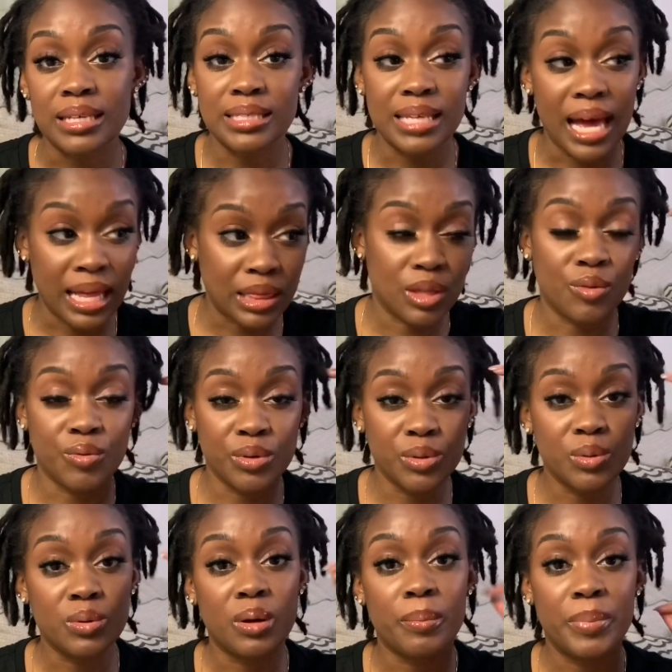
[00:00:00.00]
at the root
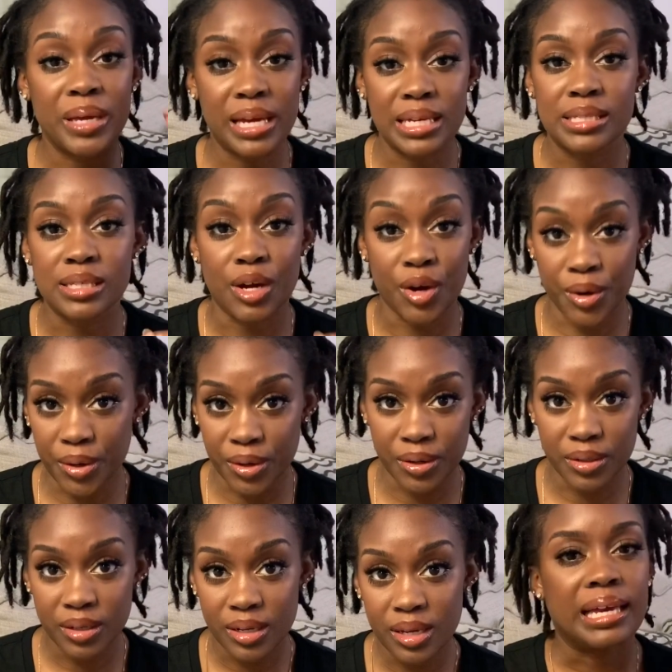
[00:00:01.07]
began to hurt.